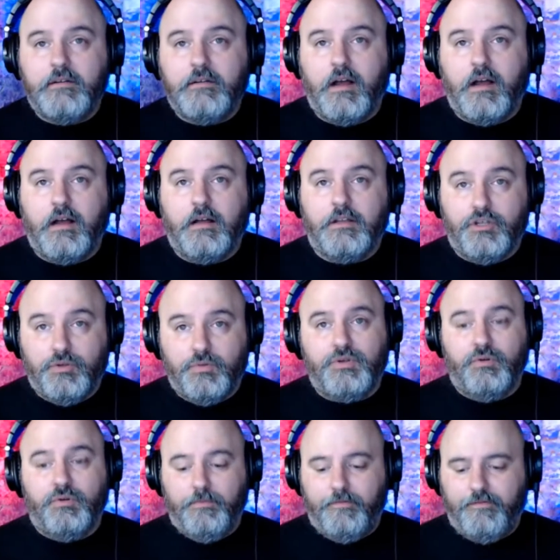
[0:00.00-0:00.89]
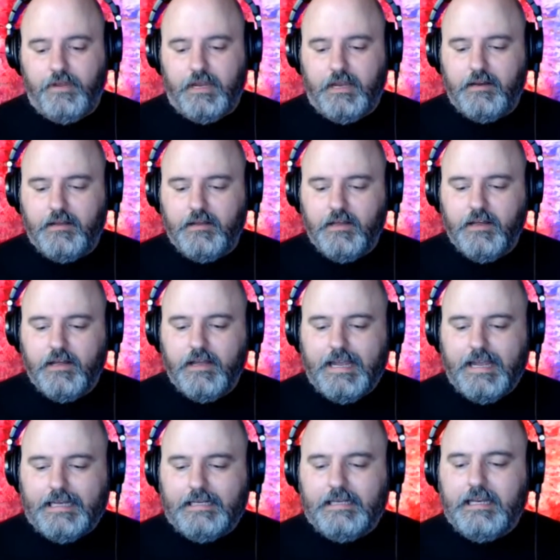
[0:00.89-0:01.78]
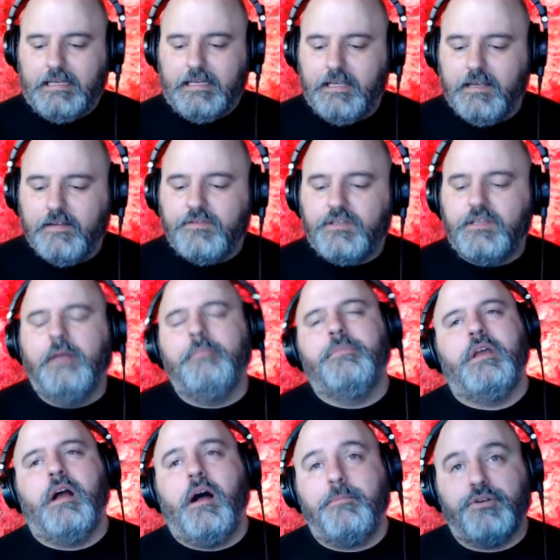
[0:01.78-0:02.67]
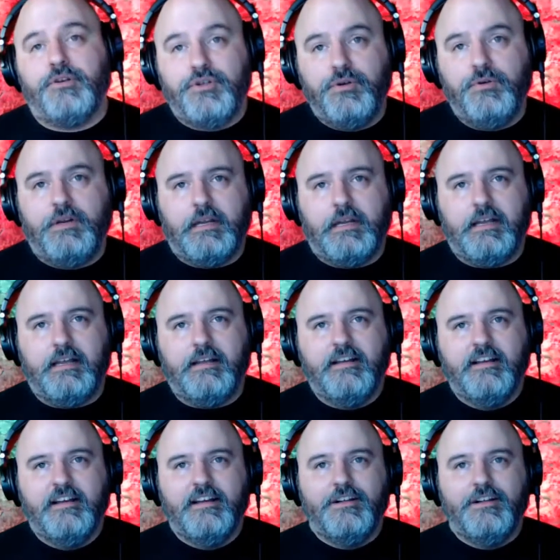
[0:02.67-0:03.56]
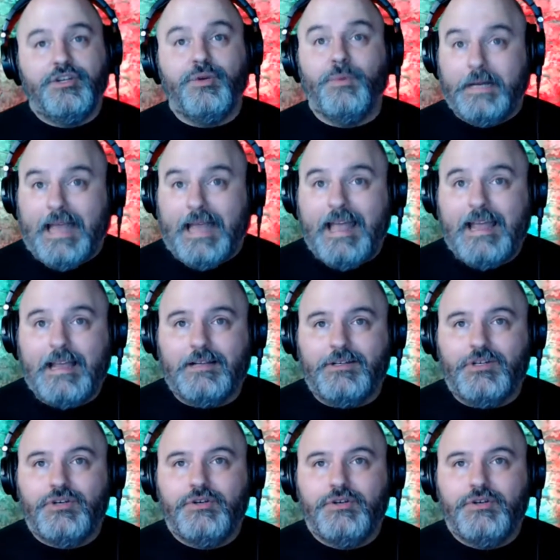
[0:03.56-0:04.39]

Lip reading: YouTube feed. It gives them the opportunity to engage.